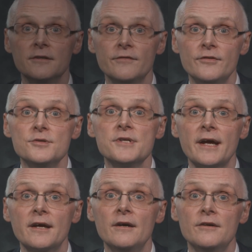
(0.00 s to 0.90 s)
diffuse
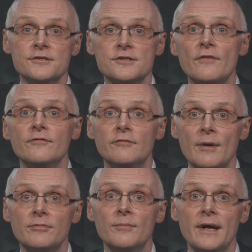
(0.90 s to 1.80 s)
anger and soften
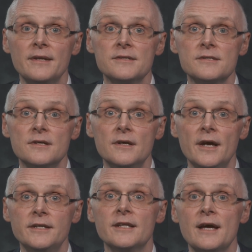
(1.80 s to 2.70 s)
reprimands.
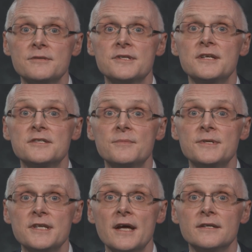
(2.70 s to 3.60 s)
It allows things to be
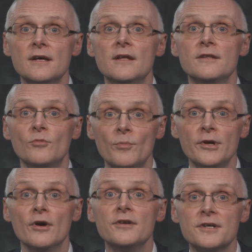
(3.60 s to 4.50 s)
said that would
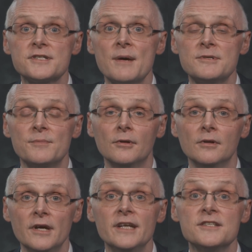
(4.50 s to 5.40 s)
be
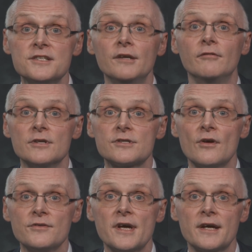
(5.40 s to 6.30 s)
unacceptable in a serious
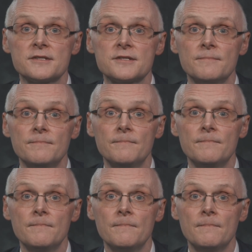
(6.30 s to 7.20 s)
context.
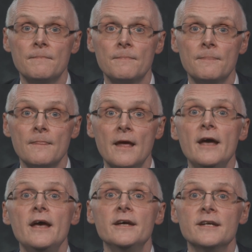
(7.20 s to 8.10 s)

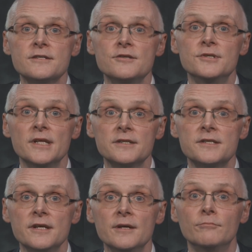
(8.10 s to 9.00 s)
It has
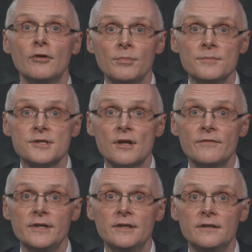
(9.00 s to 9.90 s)
utility in
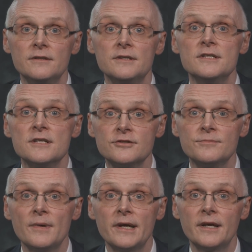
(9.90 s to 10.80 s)
problem-solving,
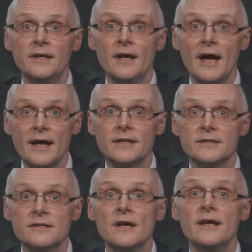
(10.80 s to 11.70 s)
decision-making,
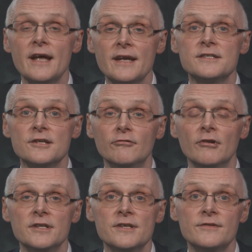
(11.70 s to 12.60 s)
and enhancing
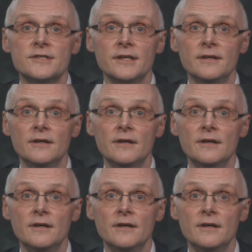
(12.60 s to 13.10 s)
creativity.